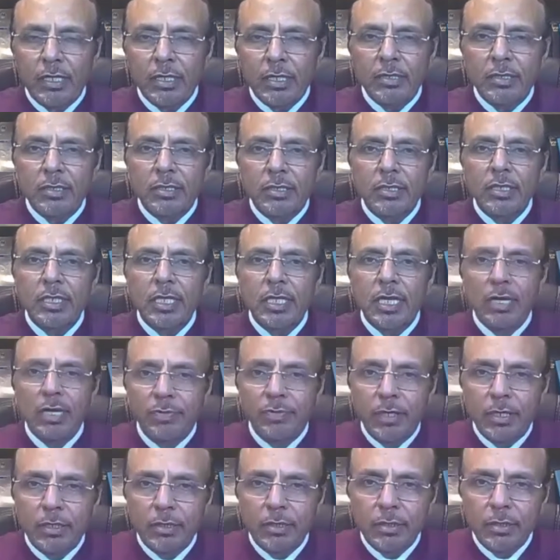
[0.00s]
country,
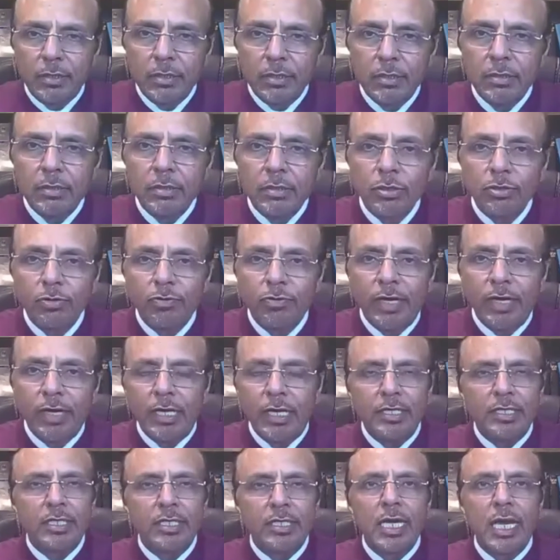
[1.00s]
every
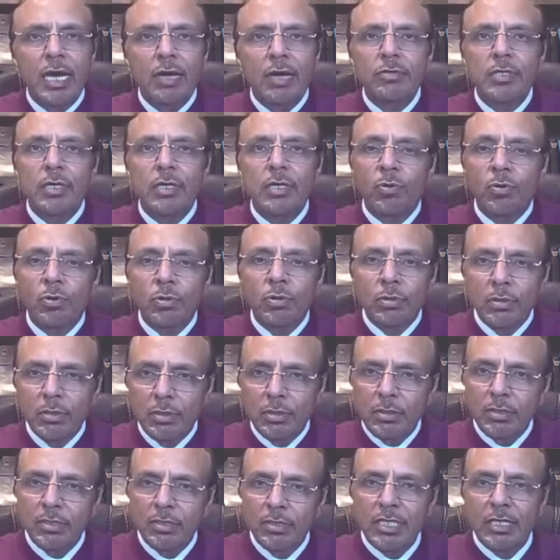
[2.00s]
sovereignty have their
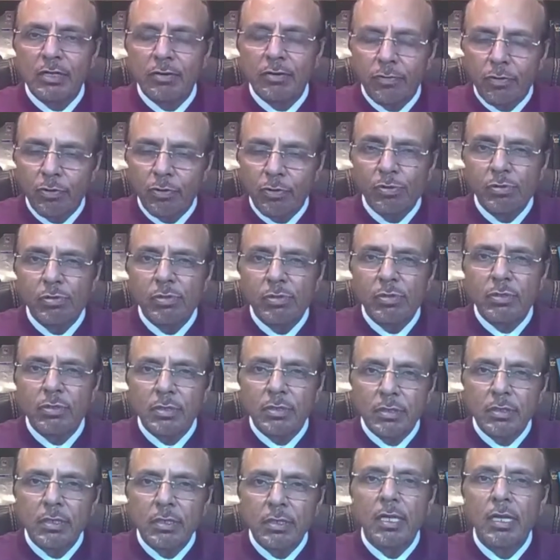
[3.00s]
own set of
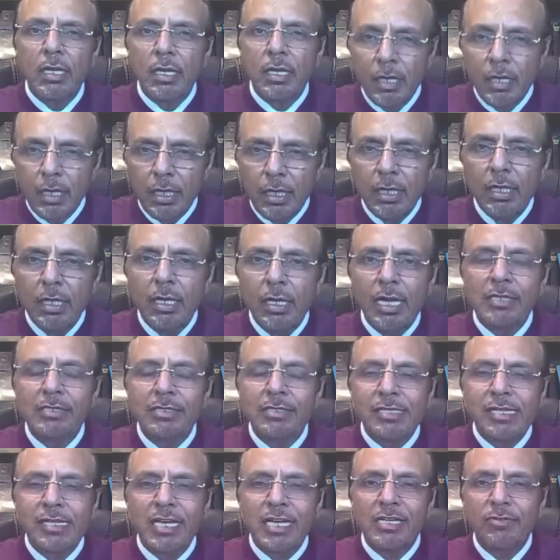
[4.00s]
rules,
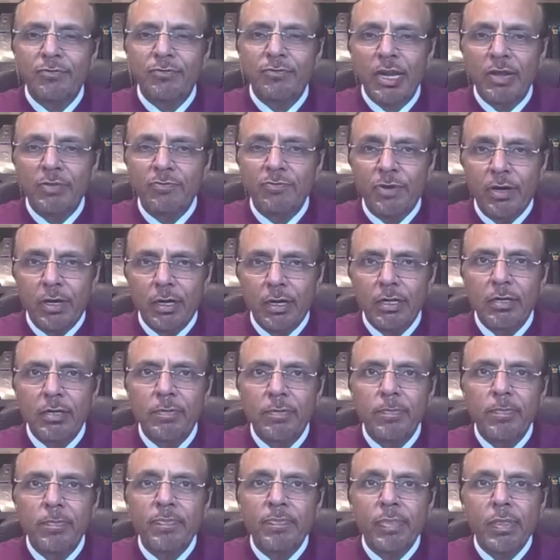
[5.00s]
legislative framework.
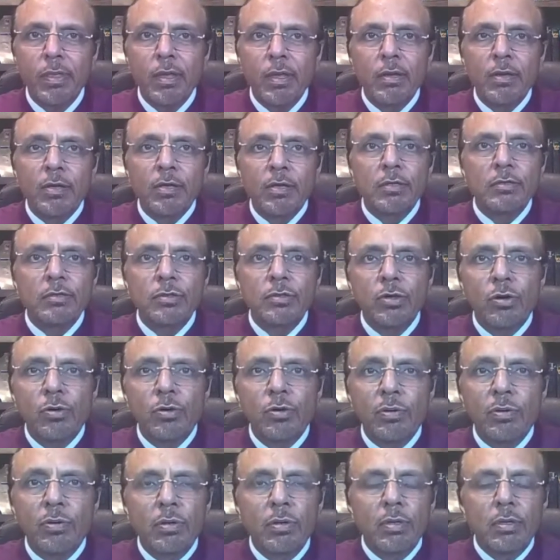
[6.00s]

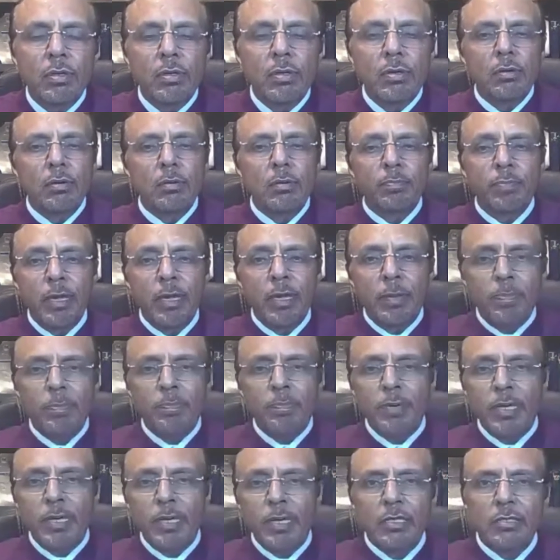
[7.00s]
So
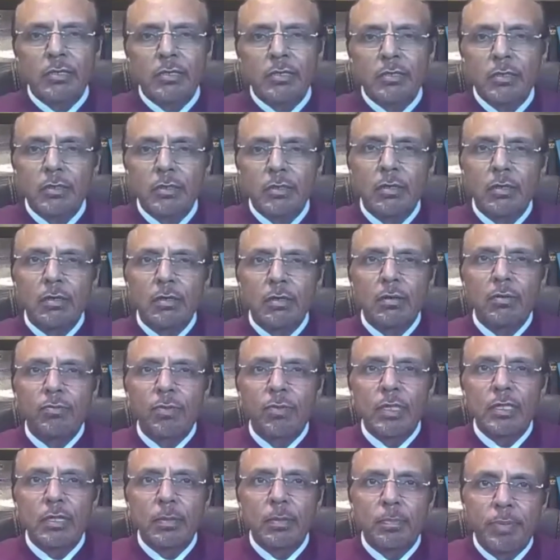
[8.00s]
PPPs,
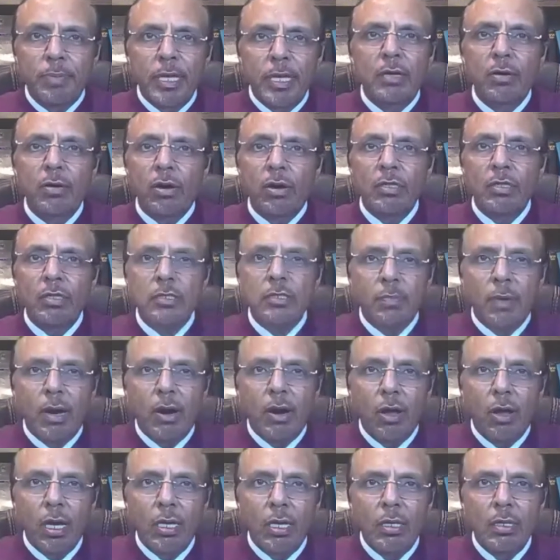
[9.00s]
whether big or
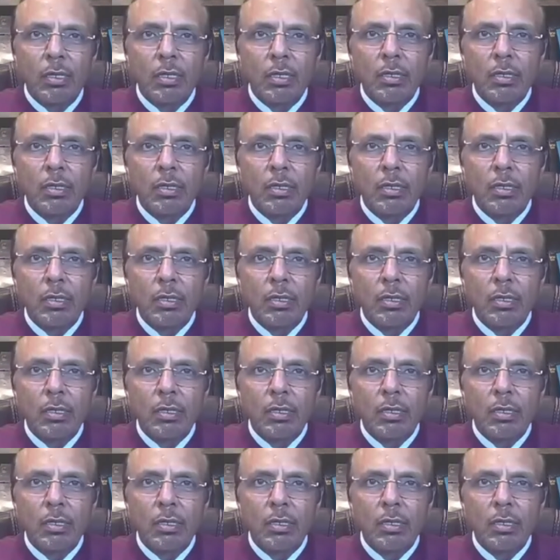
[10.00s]
small,